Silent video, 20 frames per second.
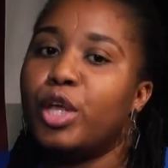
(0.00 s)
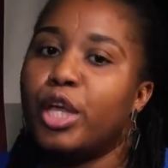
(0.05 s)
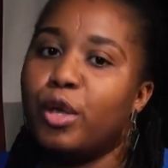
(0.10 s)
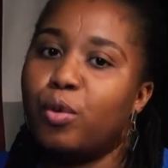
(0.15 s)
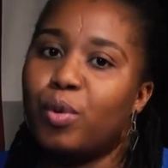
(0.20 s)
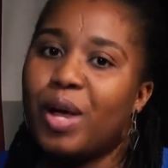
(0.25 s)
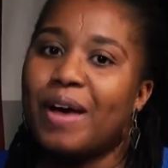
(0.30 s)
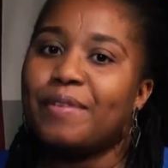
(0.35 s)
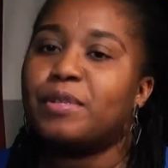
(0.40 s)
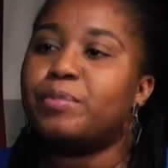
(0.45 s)
It
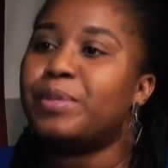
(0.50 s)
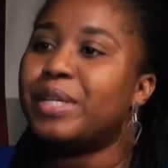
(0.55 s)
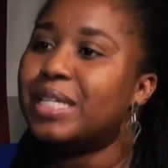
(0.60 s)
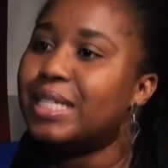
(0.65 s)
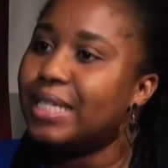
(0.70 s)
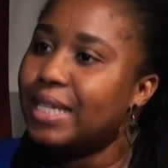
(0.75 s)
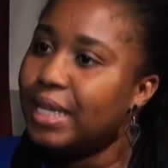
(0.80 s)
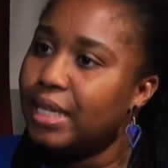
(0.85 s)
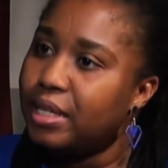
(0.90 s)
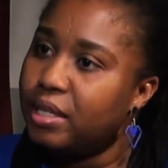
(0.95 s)
will have to be a
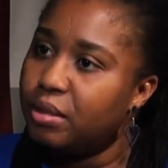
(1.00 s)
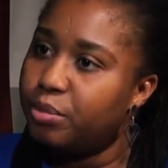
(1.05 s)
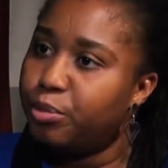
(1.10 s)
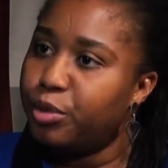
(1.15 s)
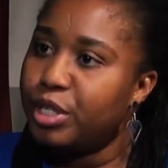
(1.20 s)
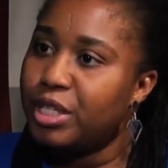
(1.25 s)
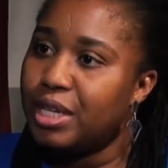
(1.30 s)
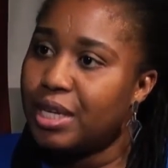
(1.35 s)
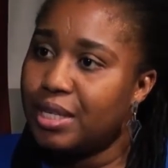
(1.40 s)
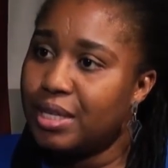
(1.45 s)

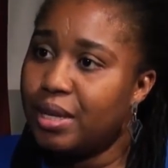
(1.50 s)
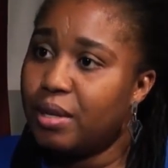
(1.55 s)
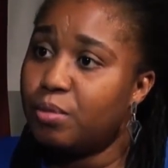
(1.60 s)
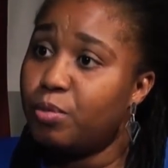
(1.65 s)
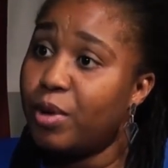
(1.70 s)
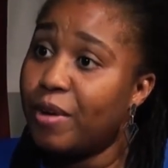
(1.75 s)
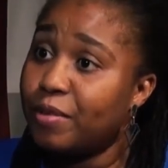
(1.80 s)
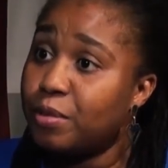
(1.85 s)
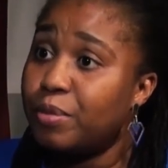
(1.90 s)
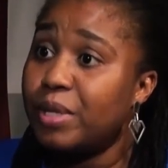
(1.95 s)
deliberate
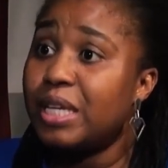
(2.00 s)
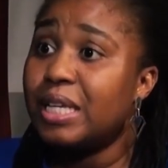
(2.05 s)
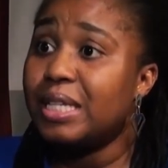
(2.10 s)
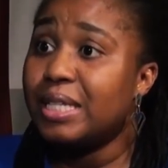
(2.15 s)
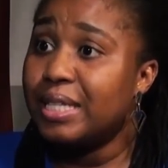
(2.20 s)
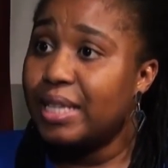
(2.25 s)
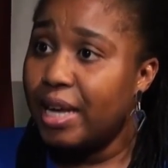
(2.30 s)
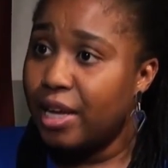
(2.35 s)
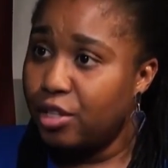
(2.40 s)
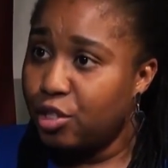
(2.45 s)
attempt. We have to be
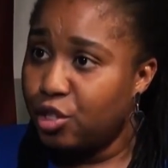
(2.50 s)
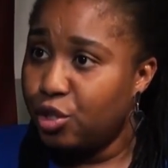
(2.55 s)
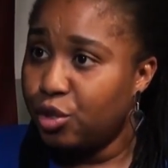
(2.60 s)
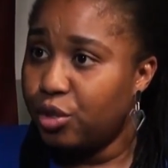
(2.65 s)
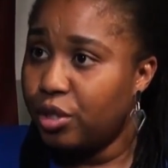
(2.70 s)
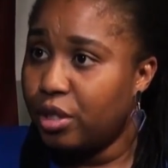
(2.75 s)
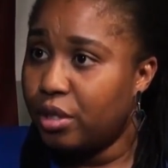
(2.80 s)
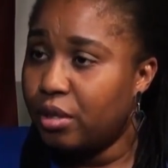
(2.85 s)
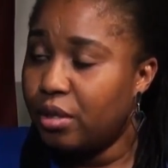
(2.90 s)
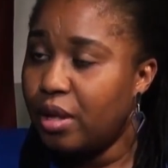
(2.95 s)

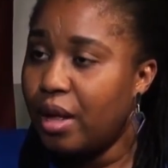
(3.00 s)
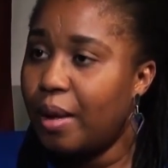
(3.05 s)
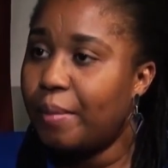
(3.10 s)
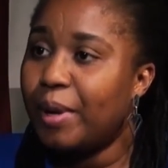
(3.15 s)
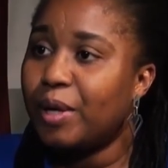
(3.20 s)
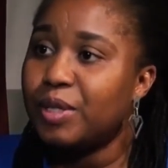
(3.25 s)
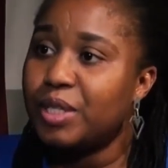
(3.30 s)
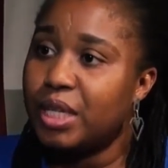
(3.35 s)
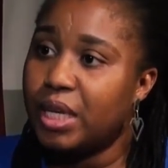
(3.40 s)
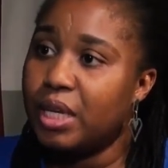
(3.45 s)
intentional
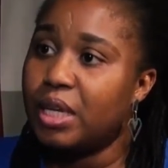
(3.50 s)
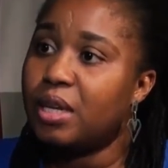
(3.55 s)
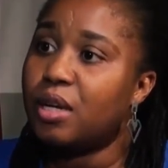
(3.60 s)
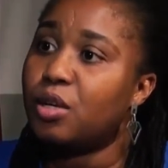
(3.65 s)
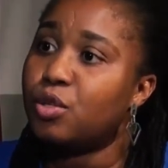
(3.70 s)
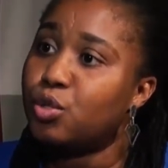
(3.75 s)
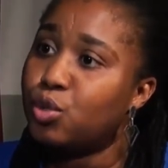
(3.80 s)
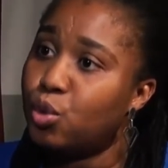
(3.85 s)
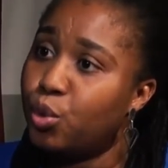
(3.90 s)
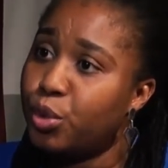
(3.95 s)
about taking
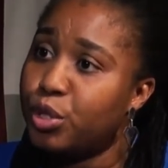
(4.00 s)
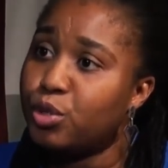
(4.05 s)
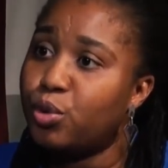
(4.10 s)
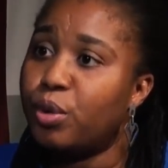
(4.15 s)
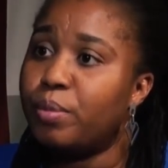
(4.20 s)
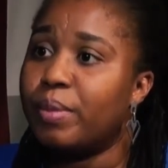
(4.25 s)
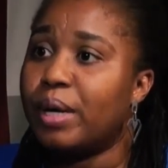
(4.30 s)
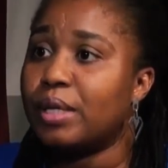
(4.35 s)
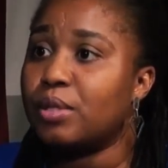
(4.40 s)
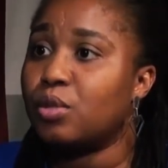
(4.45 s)
our stories,
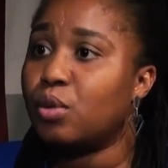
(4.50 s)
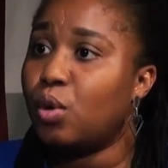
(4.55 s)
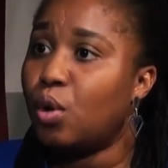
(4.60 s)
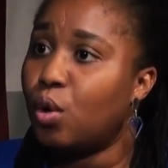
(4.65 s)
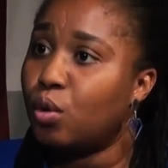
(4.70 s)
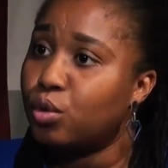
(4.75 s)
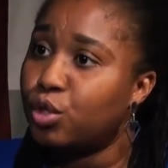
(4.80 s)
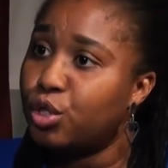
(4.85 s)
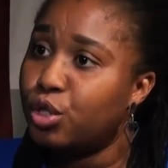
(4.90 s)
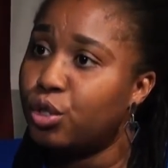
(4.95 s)
going back to
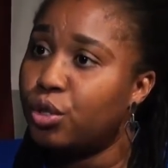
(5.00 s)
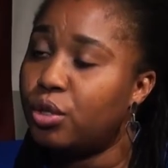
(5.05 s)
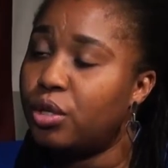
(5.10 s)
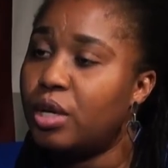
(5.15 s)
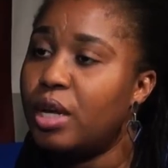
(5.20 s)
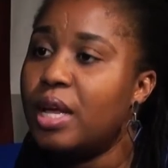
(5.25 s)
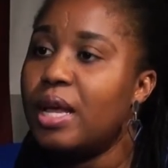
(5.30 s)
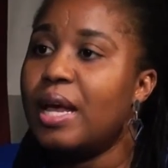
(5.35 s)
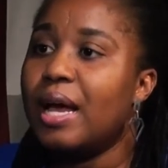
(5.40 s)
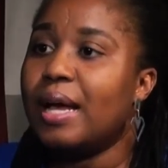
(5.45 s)
culture
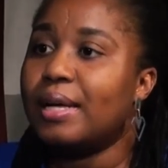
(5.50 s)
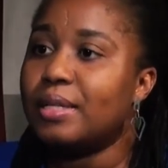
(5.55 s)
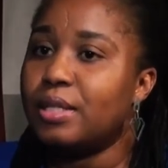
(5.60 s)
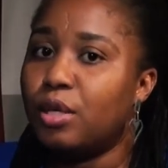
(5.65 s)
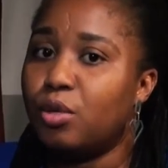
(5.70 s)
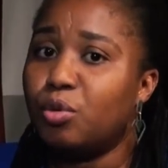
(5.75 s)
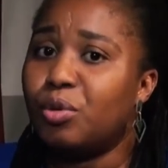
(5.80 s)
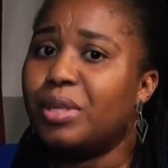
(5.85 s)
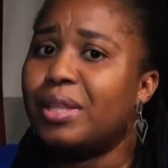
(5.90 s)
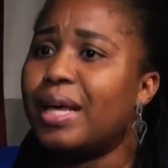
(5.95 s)
and
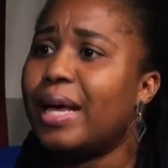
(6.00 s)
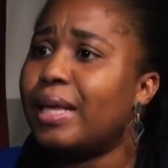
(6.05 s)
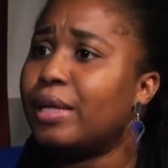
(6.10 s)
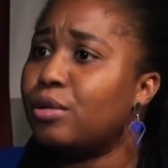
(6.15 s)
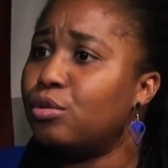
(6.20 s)
saying, okay, that